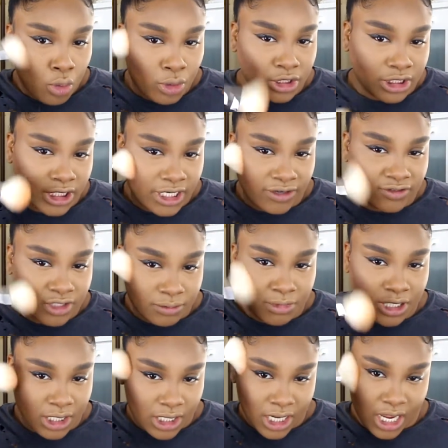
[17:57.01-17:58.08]
which gives
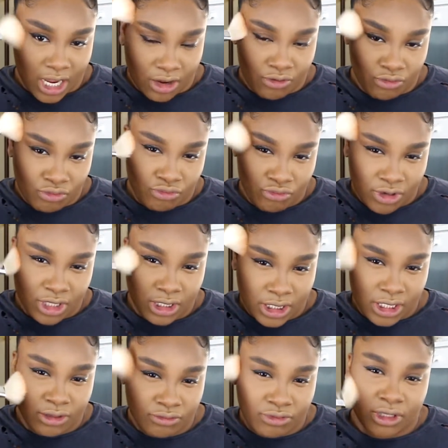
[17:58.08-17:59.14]
me a
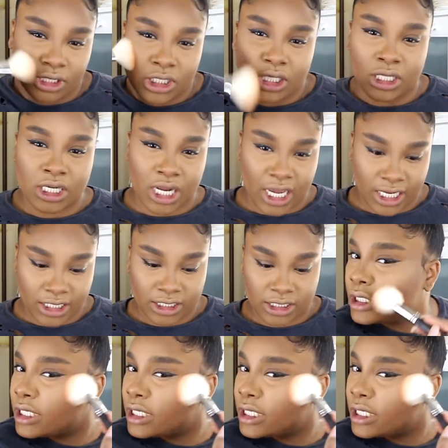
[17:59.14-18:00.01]
really nice